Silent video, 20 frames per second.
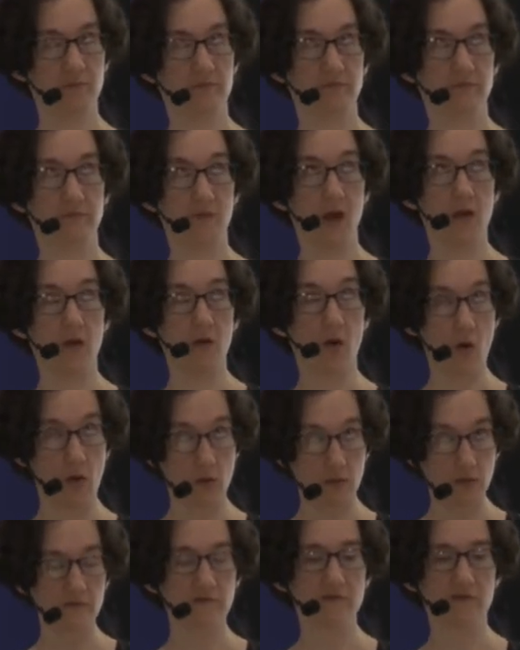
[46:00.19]
not
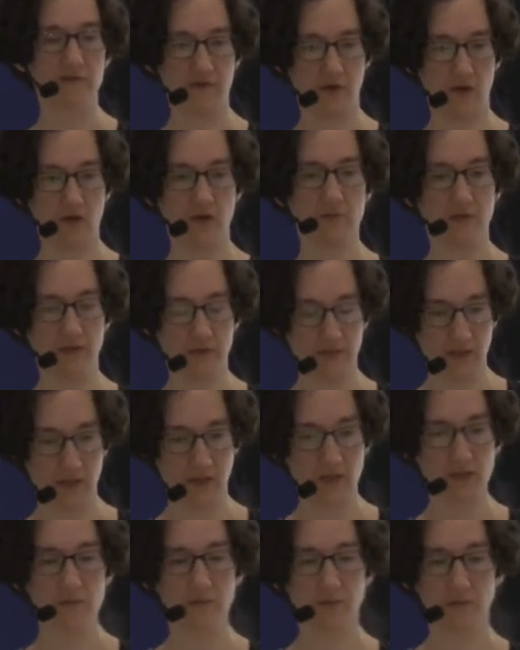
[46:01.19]
all of the
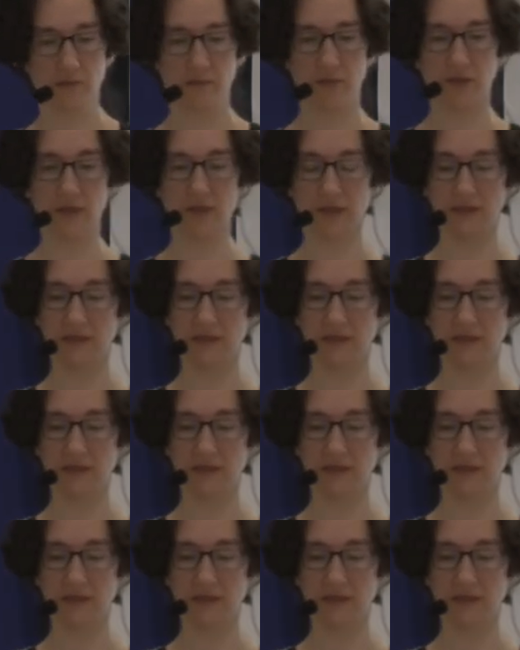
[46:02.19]
variability, but at